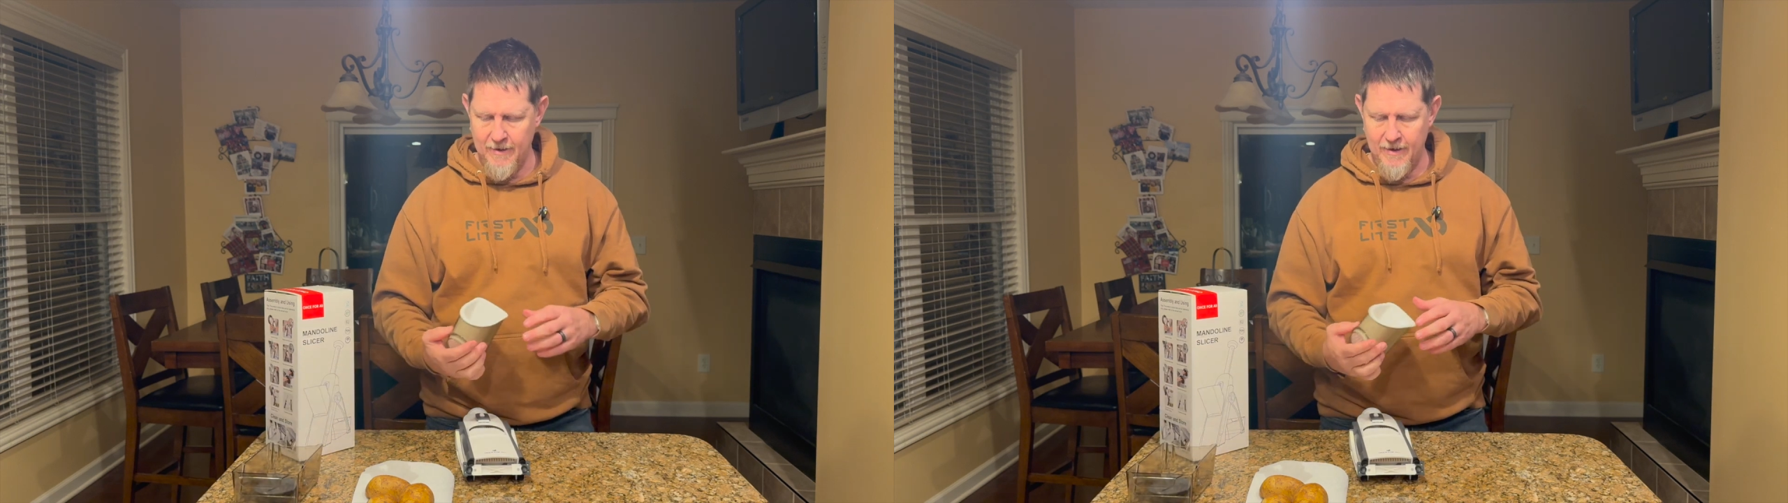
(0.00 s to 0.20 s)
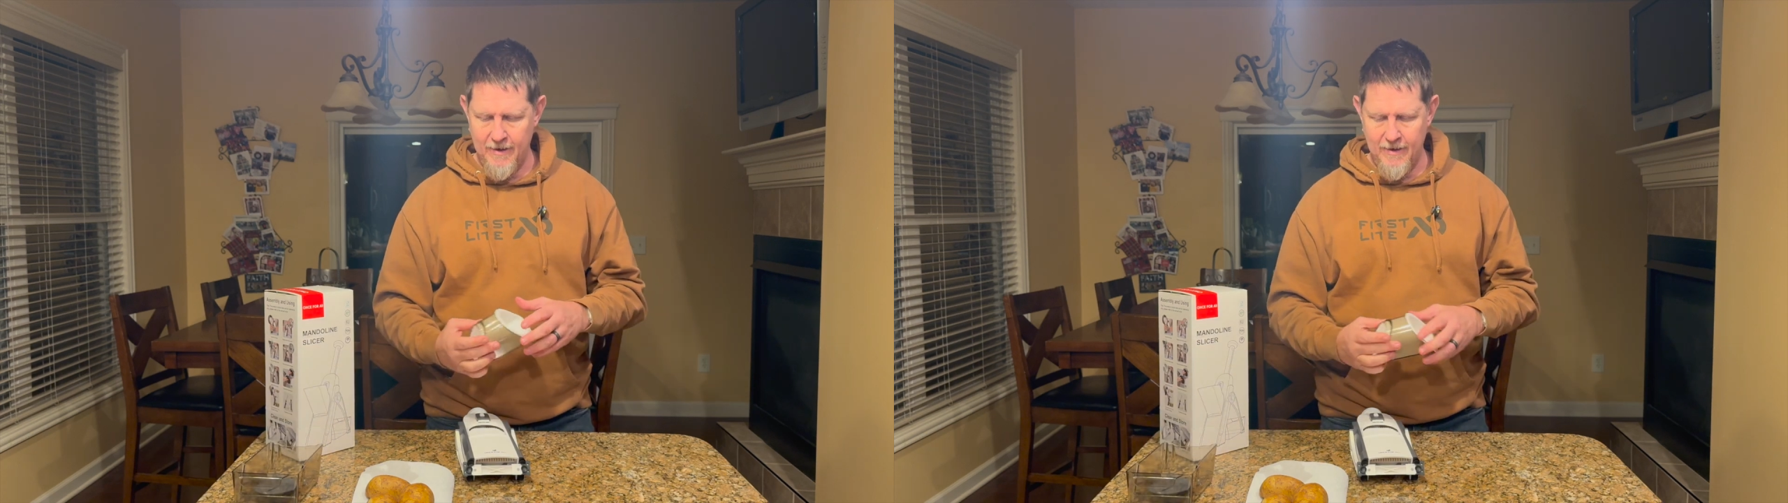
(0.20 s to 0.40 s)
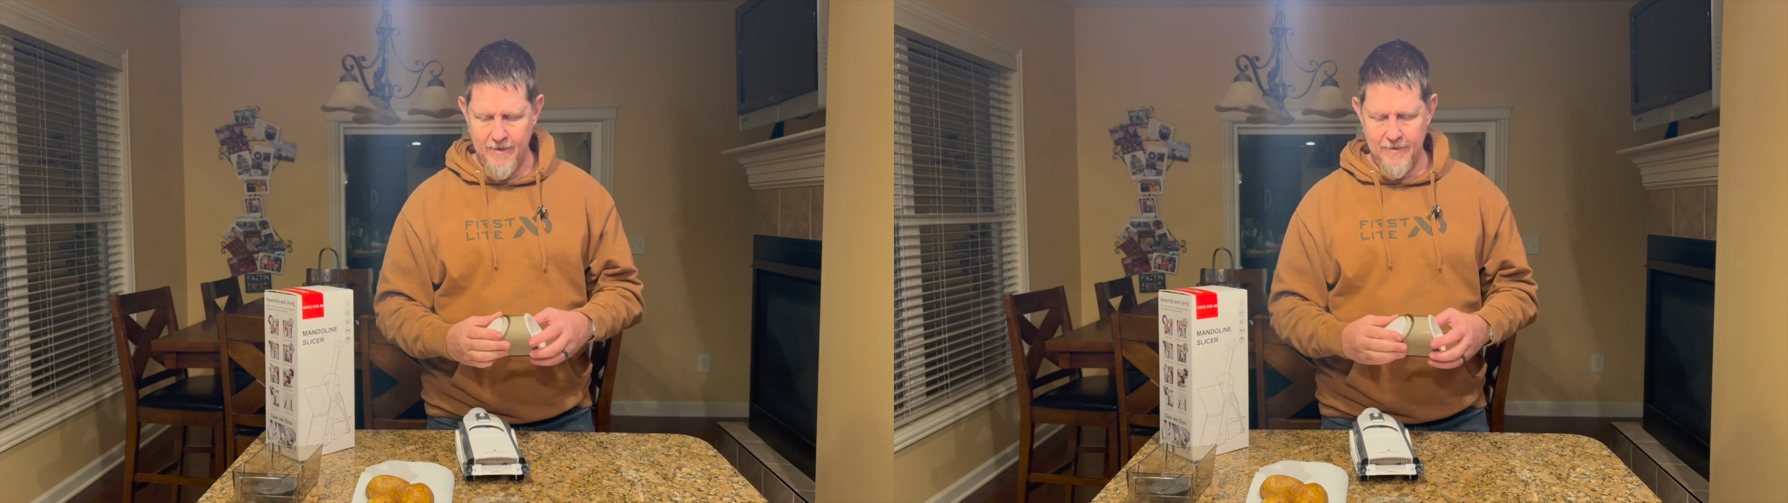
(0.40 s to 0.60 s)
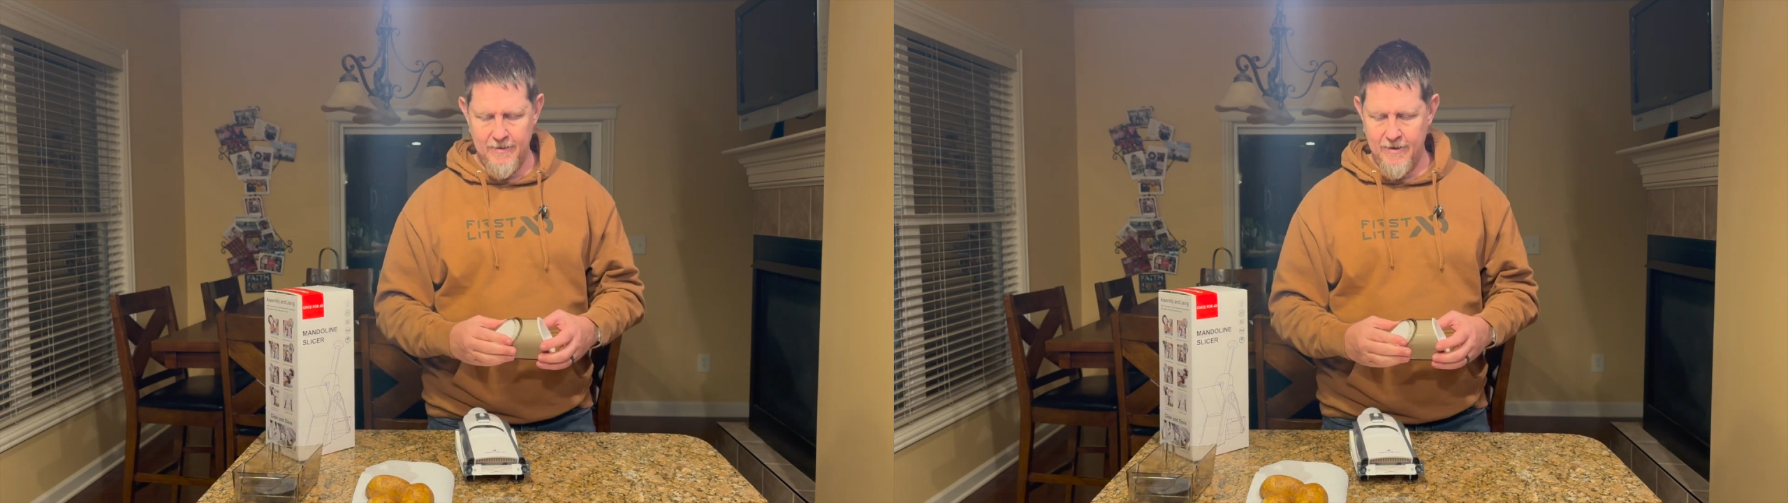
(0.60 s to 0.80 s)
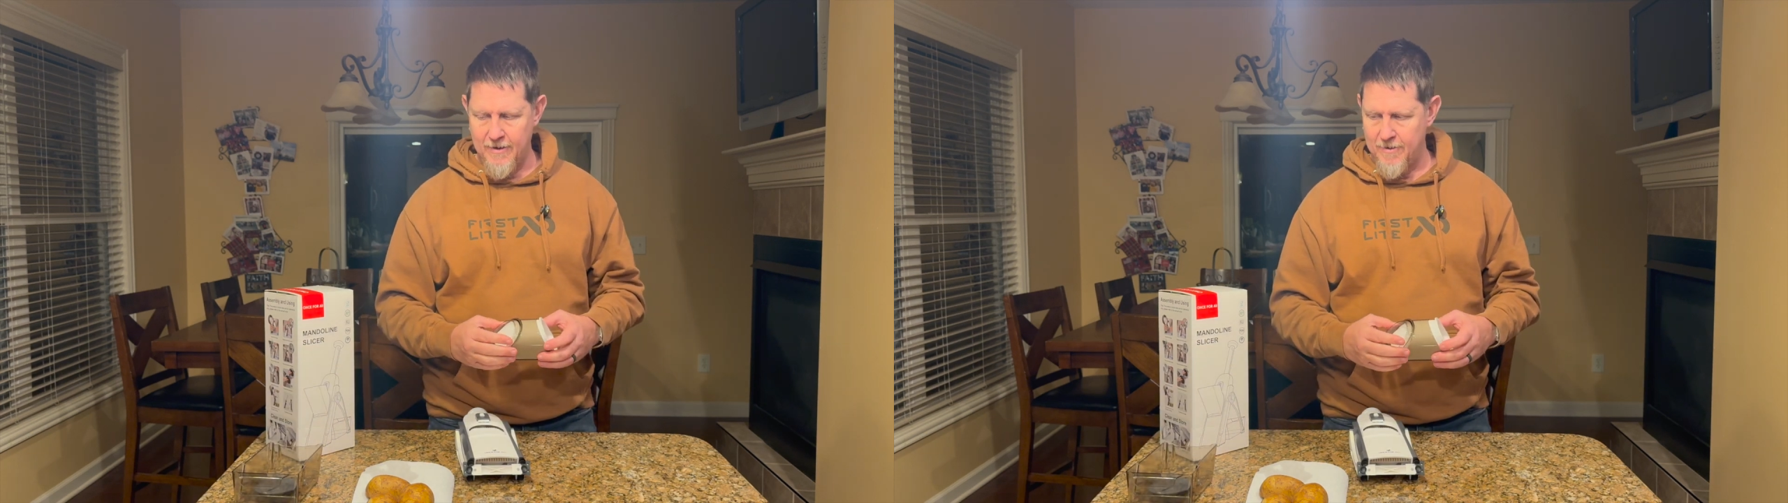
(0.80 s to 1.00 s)
And
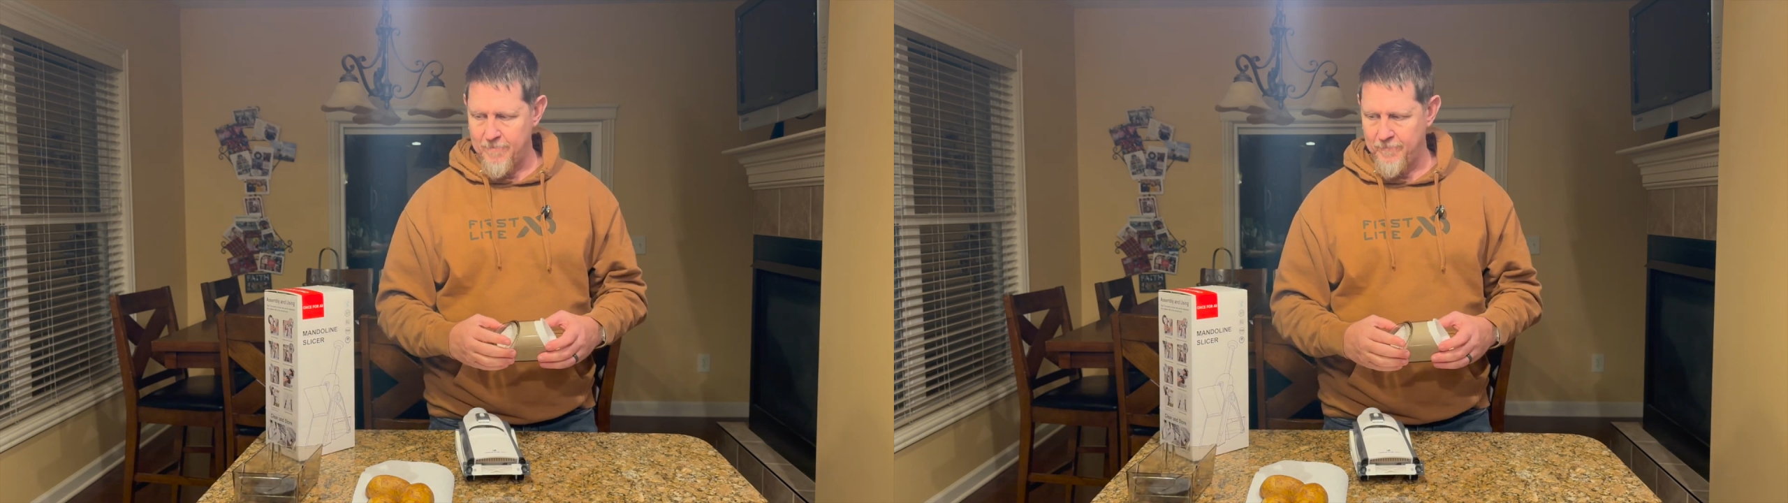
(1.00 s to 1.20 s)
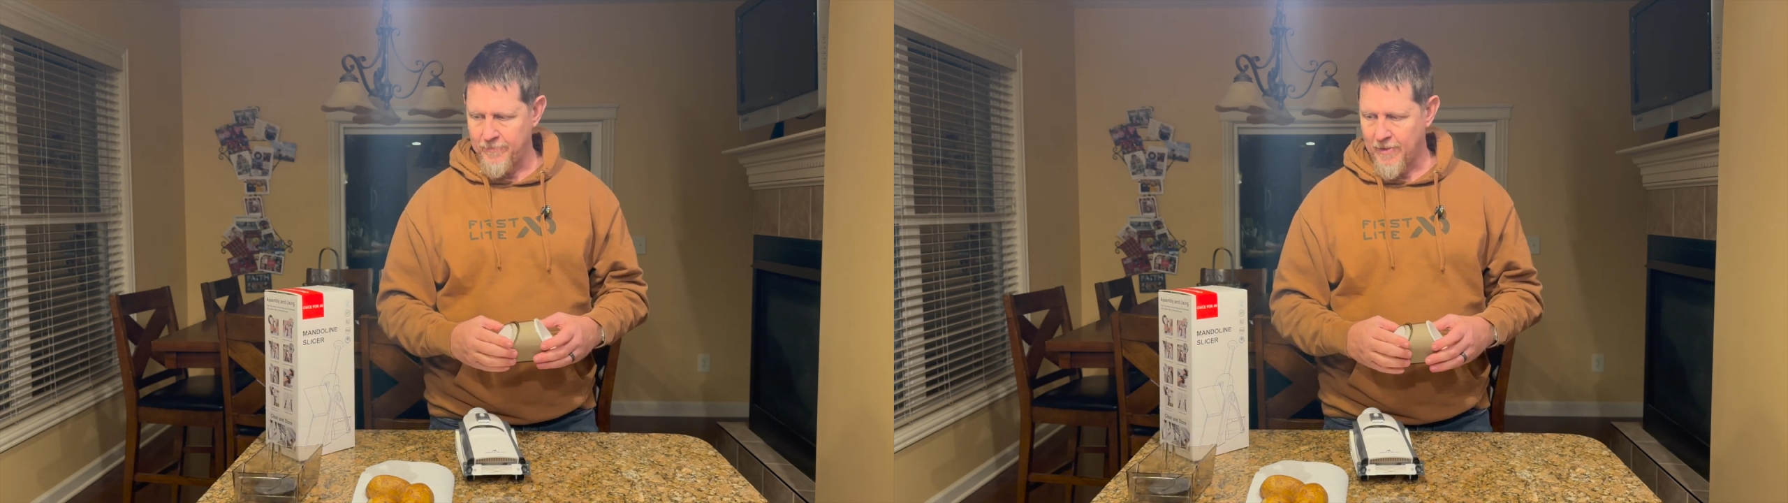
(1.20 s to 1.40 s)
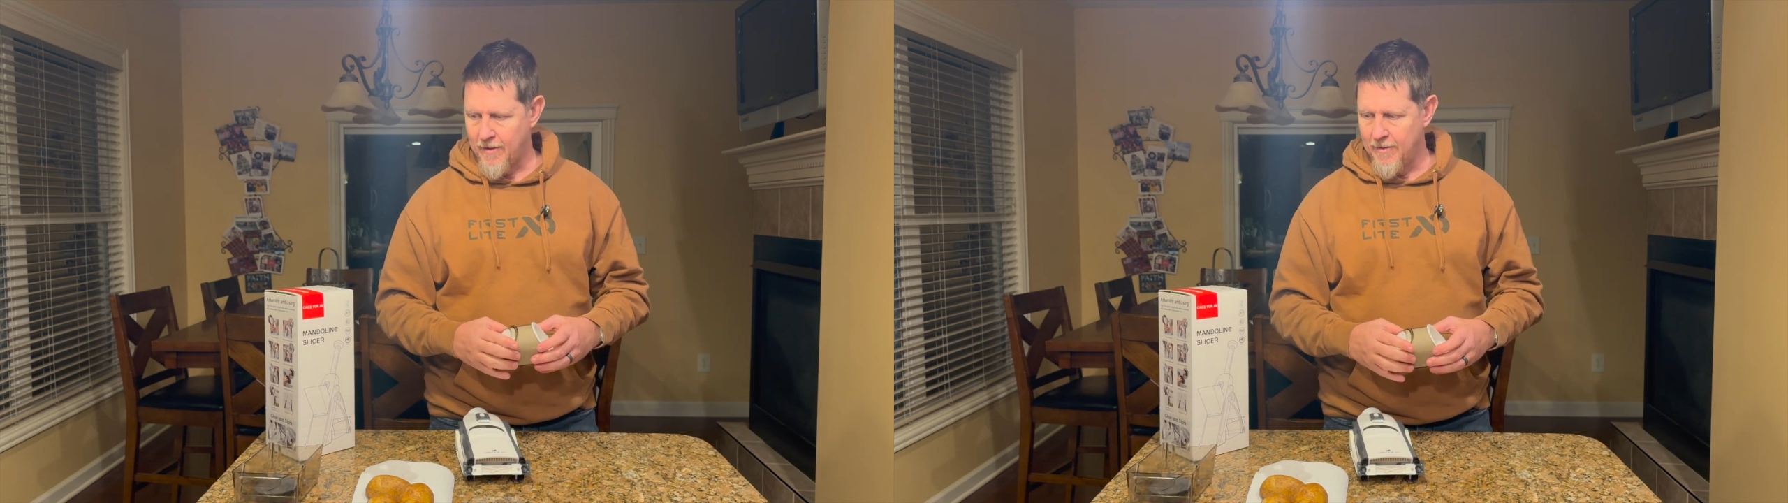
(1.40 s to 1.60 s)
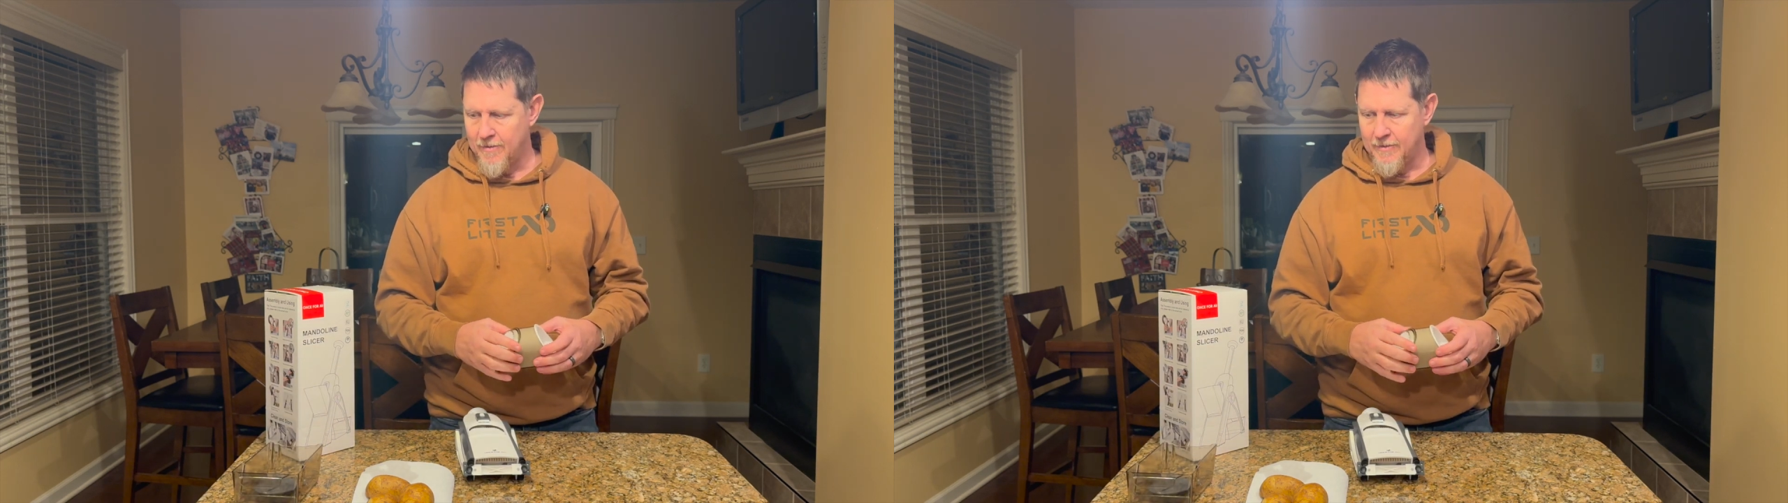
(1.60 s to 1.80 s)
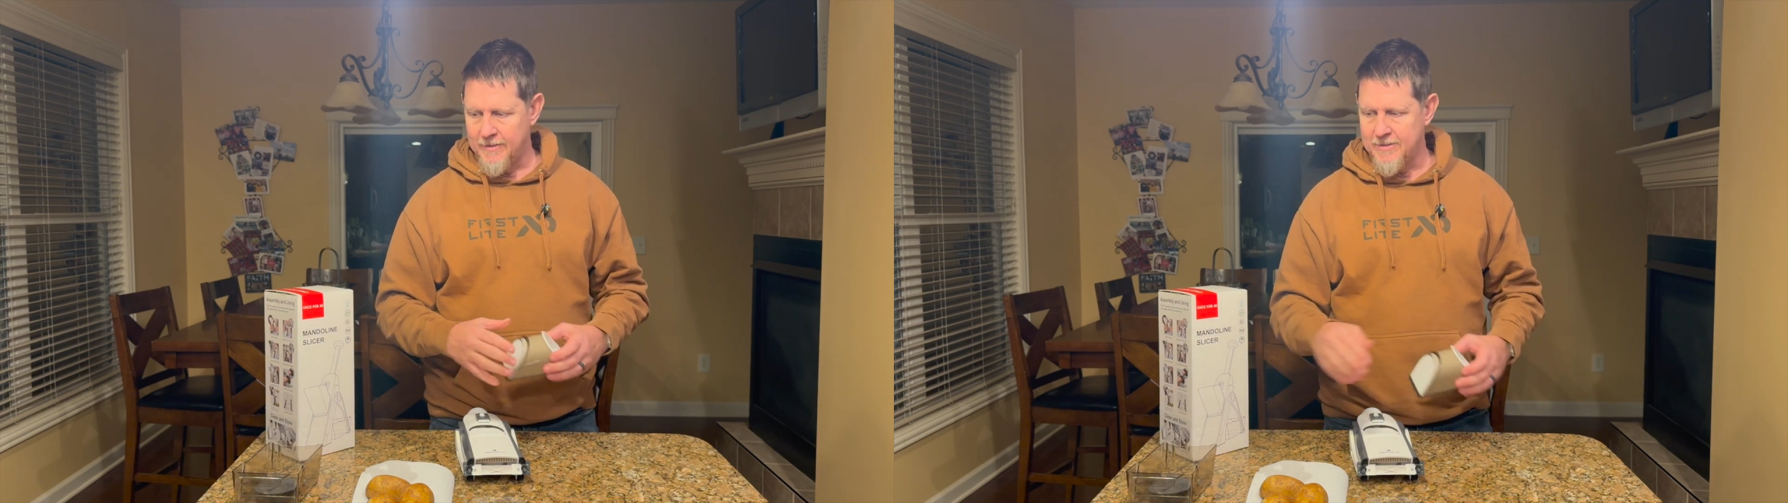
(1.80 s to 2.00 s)

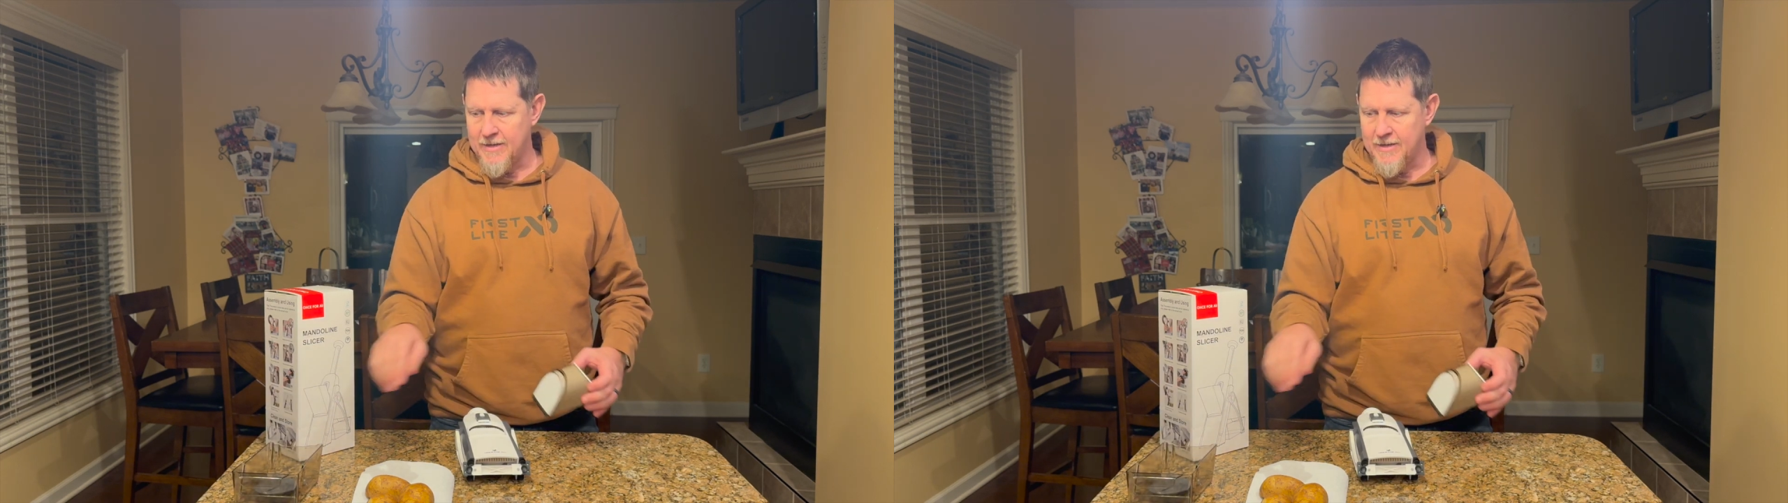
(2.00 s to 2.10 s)
let's